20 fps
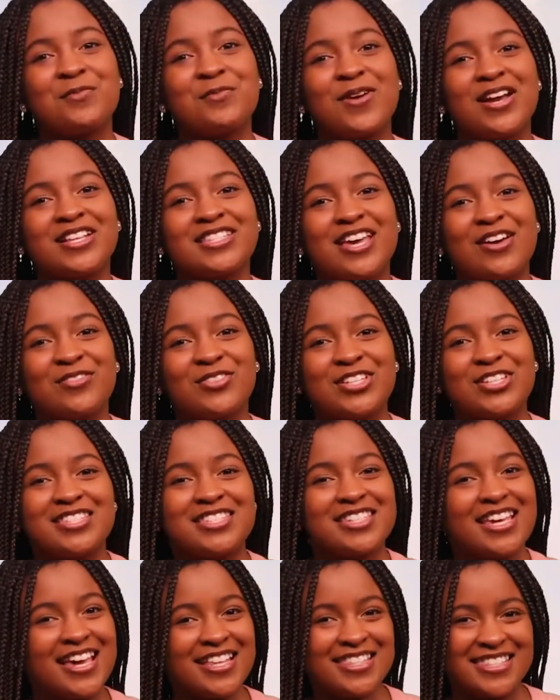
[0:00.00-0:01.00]
up, Red
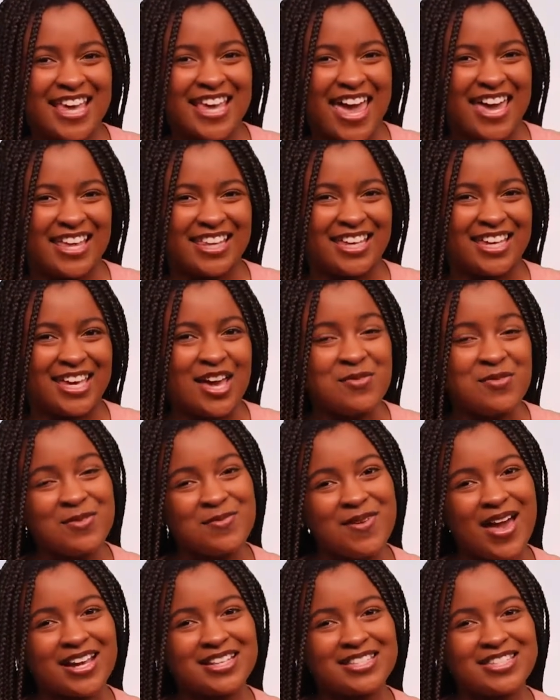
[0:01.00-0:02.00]
Devils? It's Kaylee,
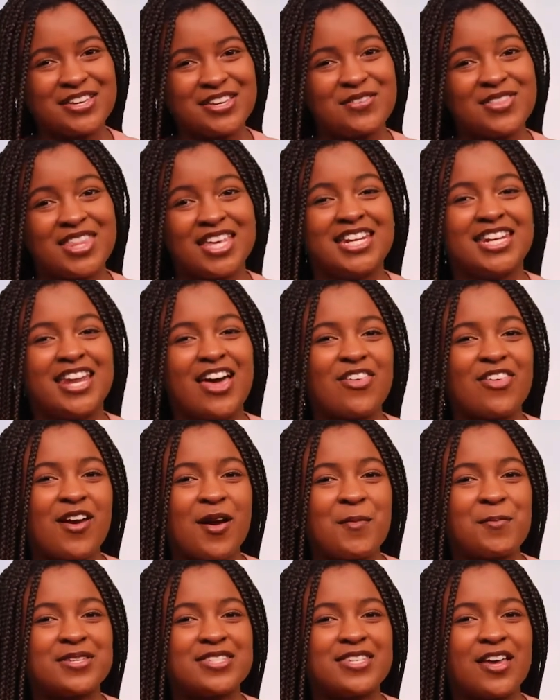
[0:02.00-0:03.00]
coming back to you with another
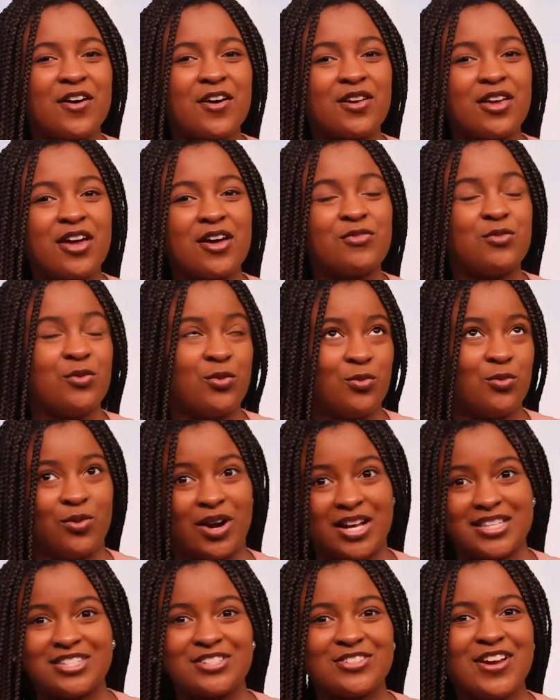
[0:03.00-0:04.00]
episode of
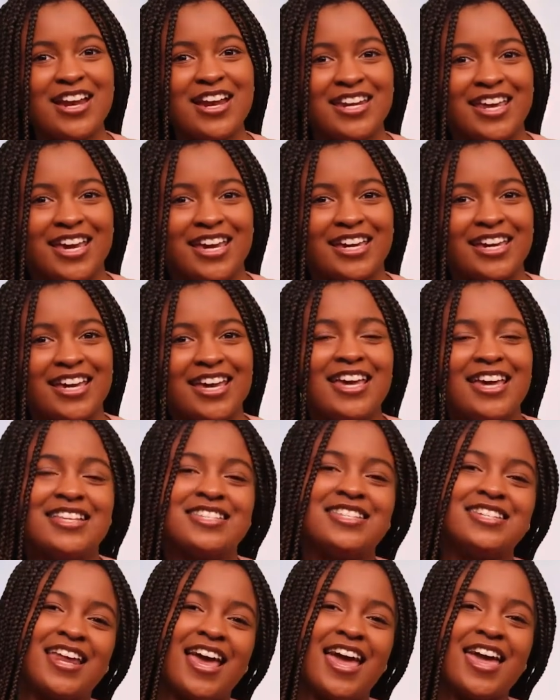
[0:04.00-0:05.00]
What's
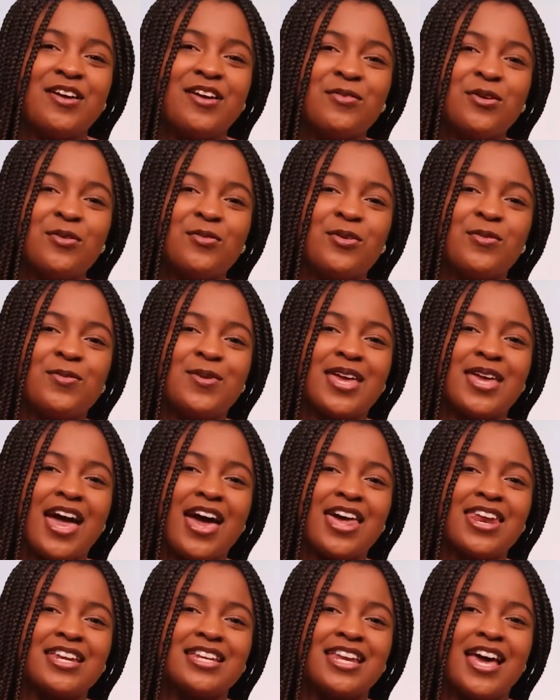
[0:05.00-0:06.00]
Trending. Today, we will be
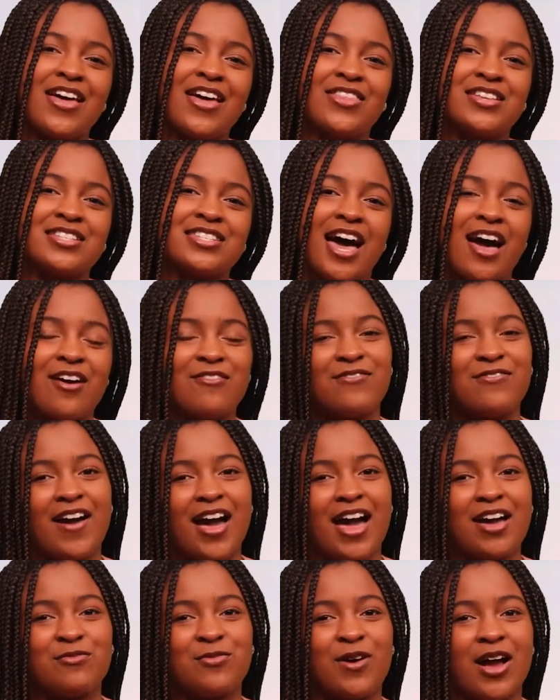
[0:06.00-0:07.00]
counting down the top
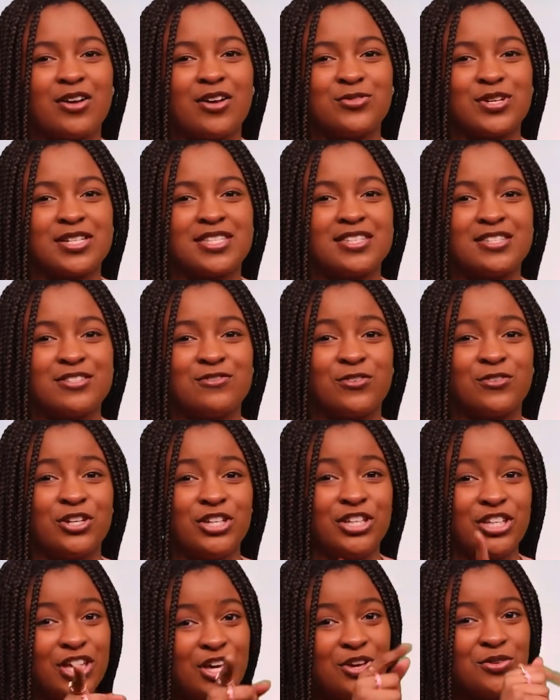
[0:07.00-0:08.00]
five prom dresses for
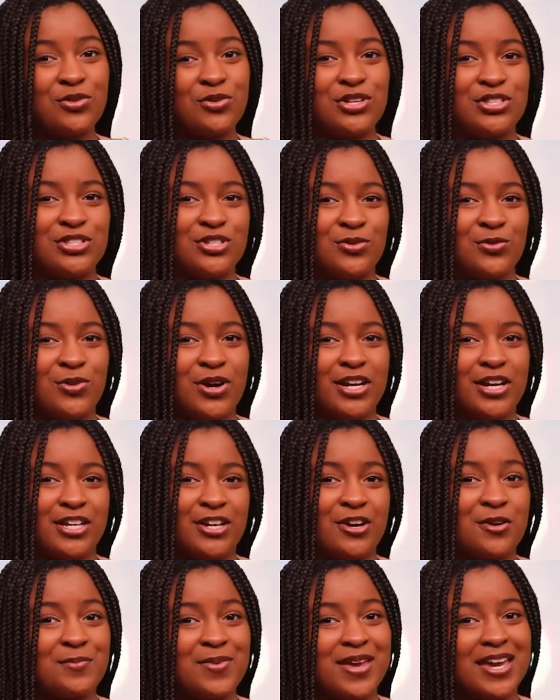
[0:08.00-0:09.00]
you to wear to
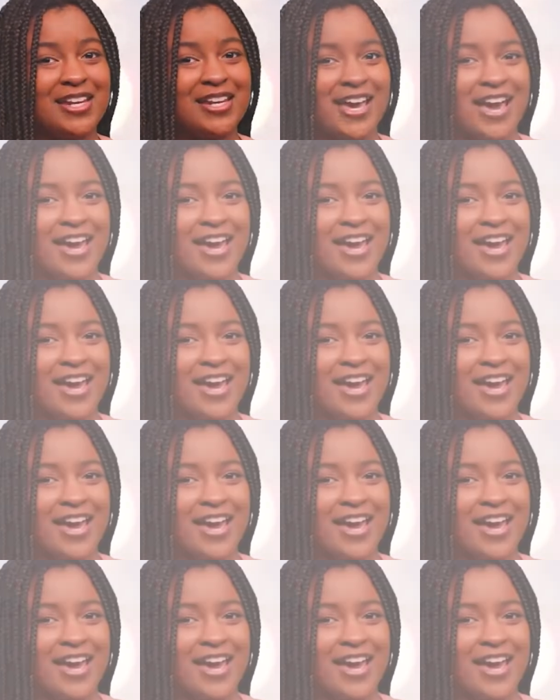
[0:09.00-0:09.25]
your big